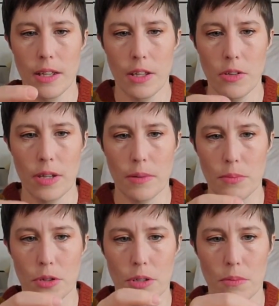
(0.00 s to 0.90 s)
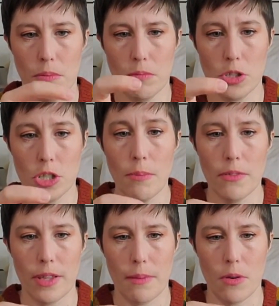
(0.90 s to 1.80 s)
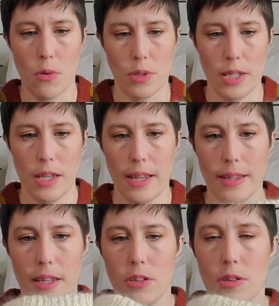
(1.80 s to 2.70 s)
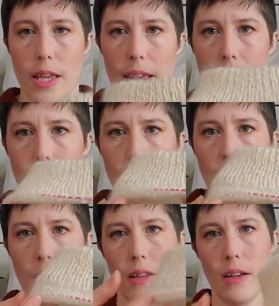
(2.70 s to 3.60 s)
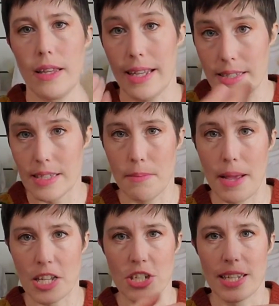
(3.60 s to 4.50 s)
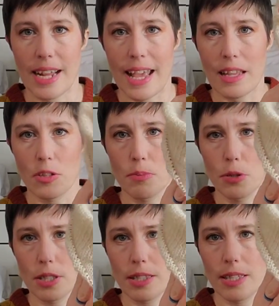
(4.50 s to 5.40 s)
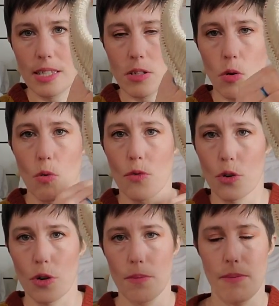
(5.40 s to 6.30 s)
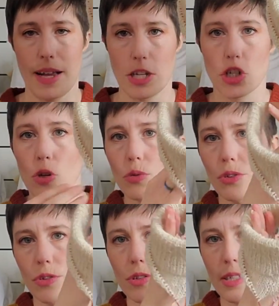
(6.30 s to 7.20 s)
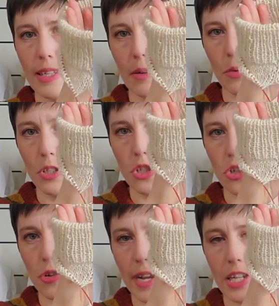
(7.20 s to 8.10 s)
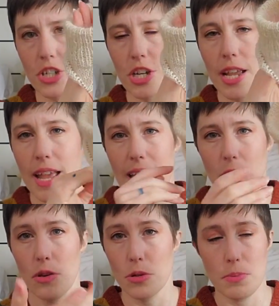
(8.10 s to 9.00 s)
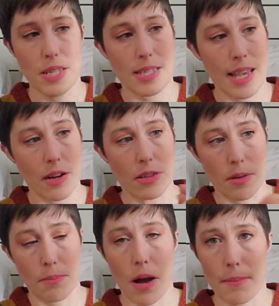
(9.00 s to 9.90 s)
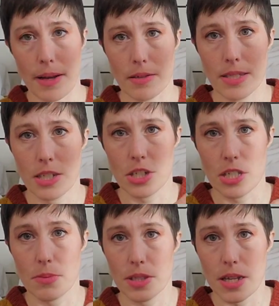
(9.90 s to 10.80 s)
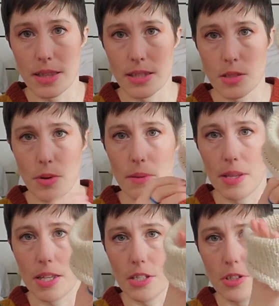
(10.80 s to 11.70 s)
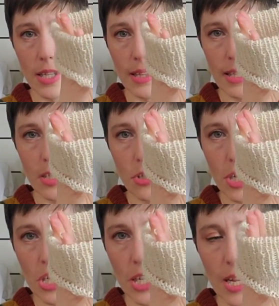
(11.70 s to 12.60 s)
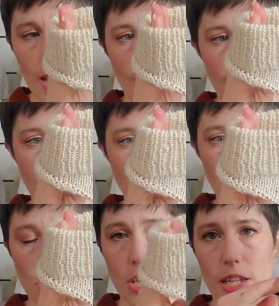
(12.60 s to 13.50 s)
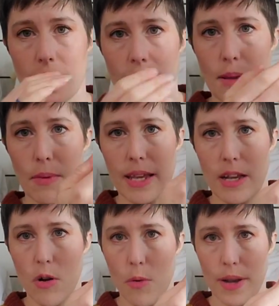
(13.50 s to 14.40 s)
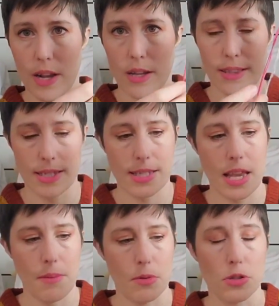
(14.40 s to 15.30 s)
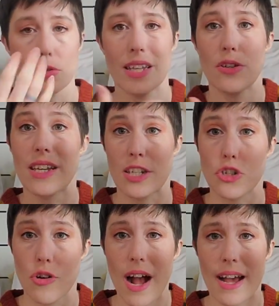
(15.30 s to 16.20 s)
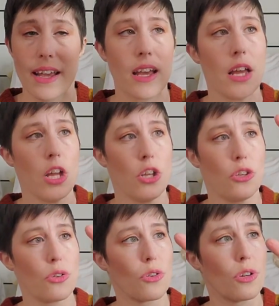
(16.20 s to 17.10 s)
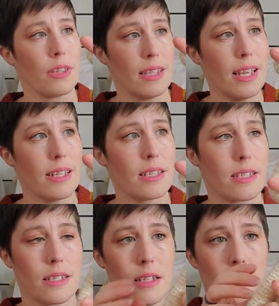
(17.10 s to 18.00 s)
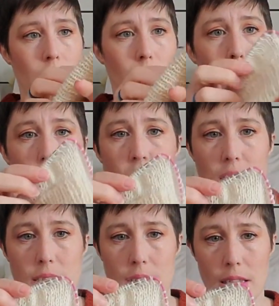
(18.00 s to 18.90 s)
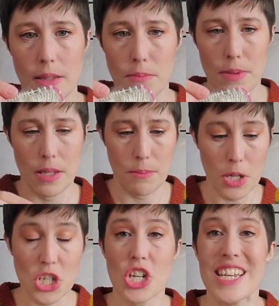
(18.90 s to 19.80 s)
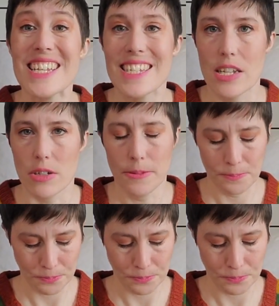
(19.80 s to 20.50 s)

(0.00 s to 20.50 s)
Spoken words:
You can put some of them only, and then you can, let's imagine that I had to put this over my shoulders, it would stretch and you would be scared to pop out stitches, but not this way, because you can then stretch it and it's just gonna keep going on this cable. So then you can try your knits much easier.